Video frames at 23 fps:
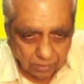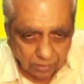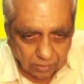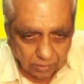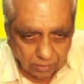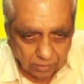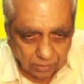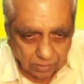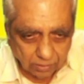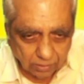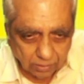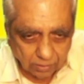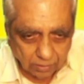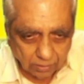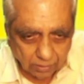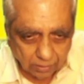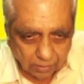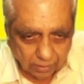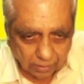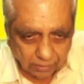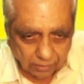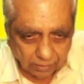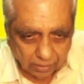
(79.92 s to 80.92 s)

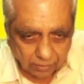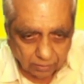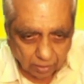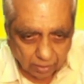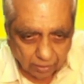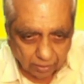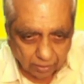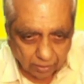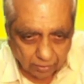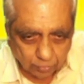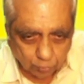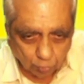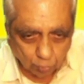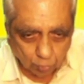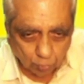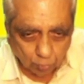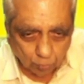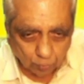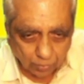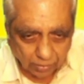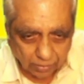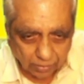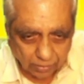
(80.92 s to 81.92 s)
a true,
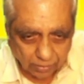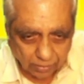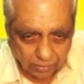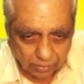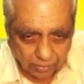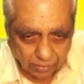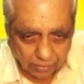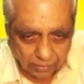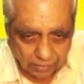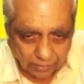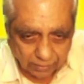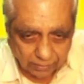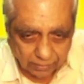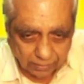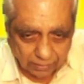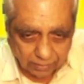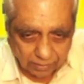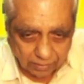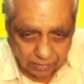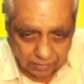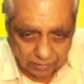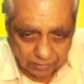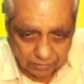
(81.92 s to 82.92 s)

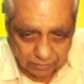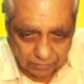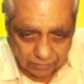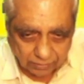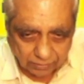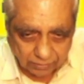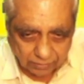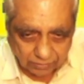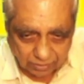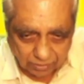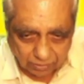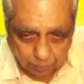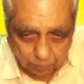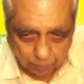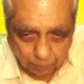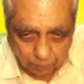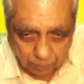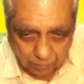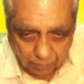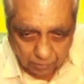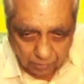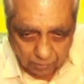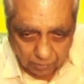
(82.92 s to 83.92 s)
this is
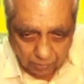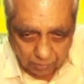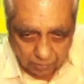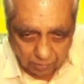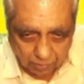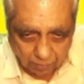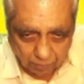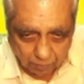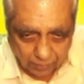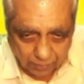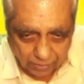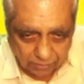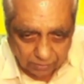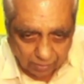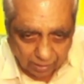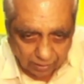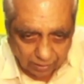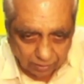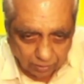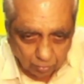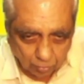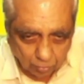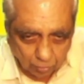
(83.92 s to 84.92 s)
mean value,
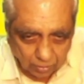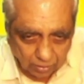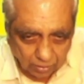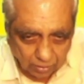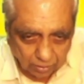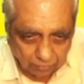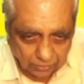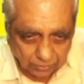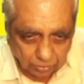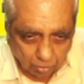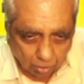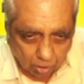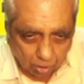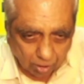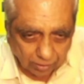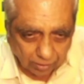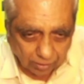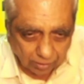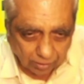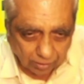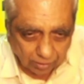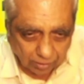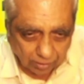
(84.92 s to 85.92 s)
is called the
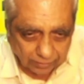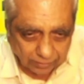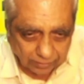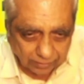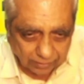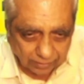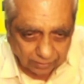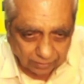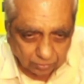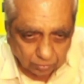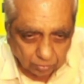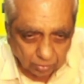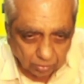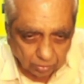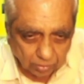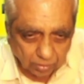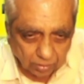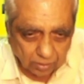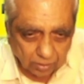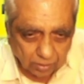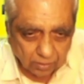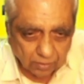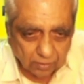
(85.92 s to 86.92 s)
true
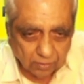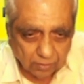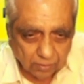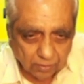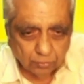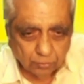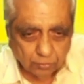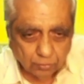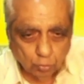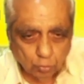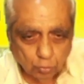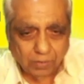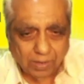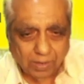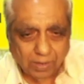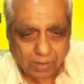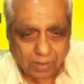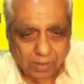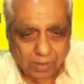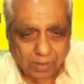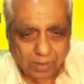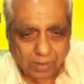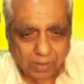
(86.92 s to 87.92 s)
value.
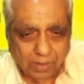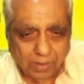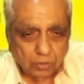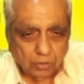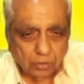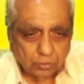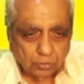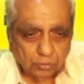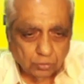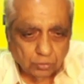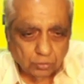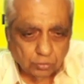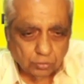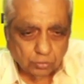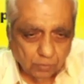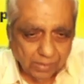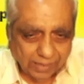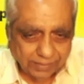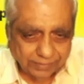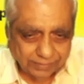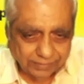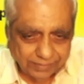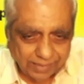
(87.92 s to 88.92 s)
So
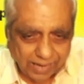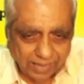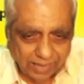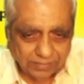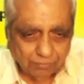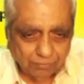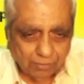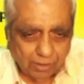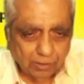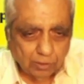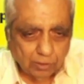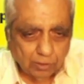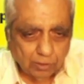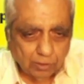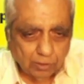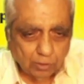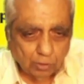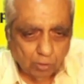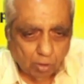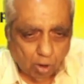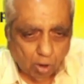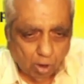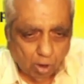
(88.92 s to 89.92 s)
exact value of